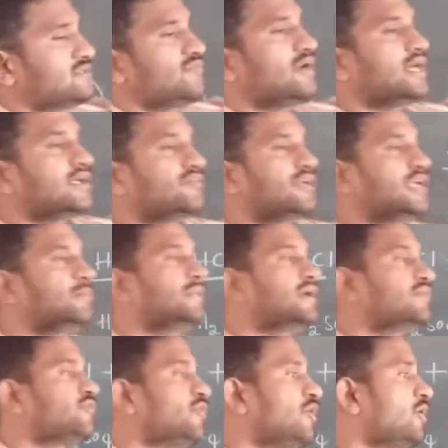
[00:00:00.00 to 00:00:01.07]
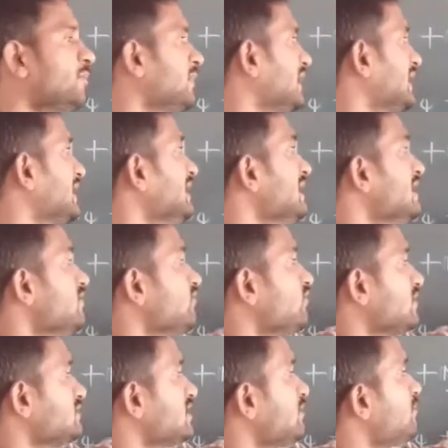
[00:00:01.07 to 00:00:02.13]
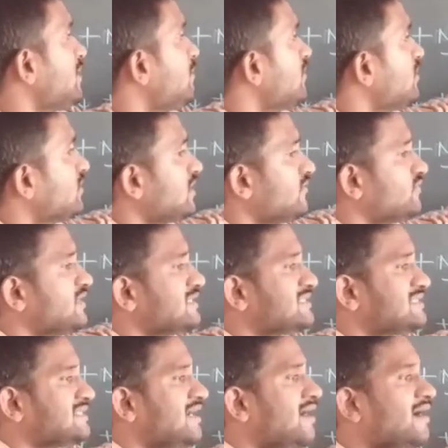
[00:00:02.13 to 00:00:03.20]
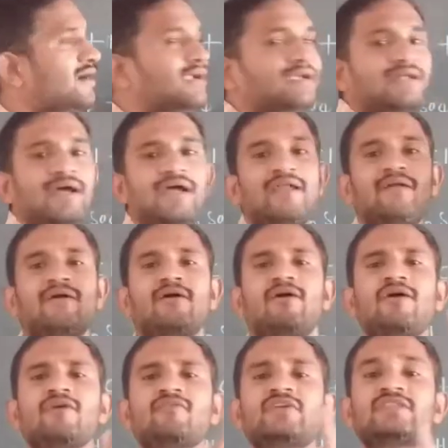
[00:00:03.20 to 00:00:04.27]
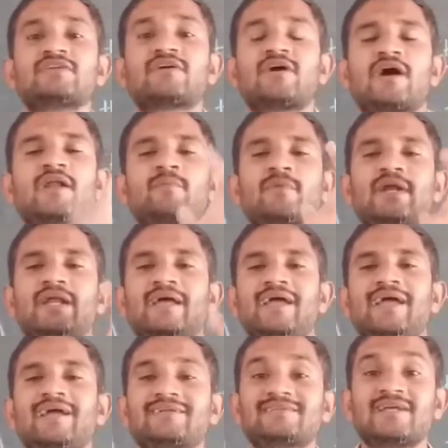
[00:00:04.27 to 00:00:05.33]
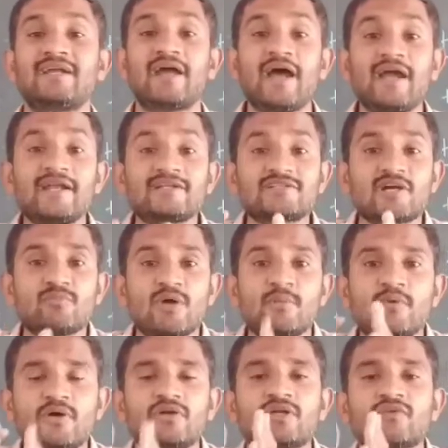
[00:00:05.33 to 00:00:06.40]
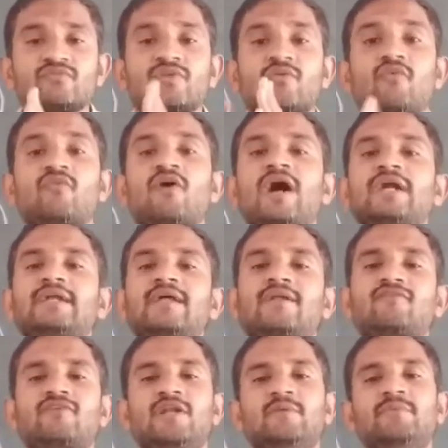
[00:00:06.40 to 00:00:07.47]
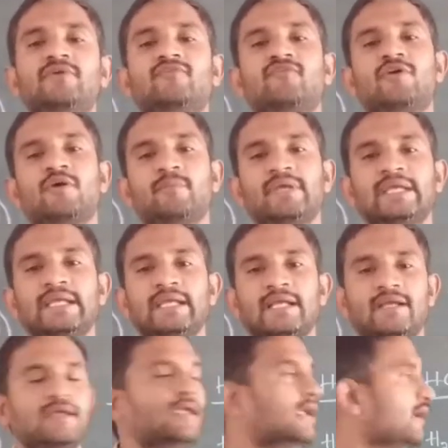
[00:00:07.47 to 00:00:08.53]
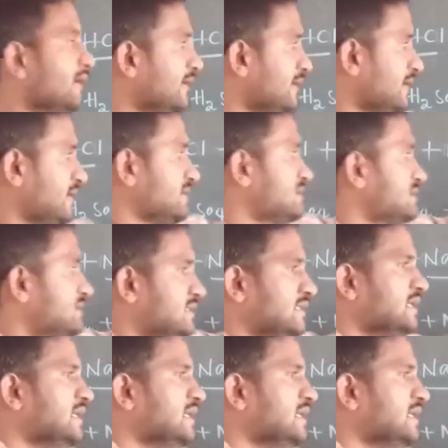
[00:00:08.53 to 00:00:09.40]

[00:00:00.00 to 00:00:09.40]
what will be forming? Some amount of the salt along with carbon dioxide and some amount of the water will be forming. Yes.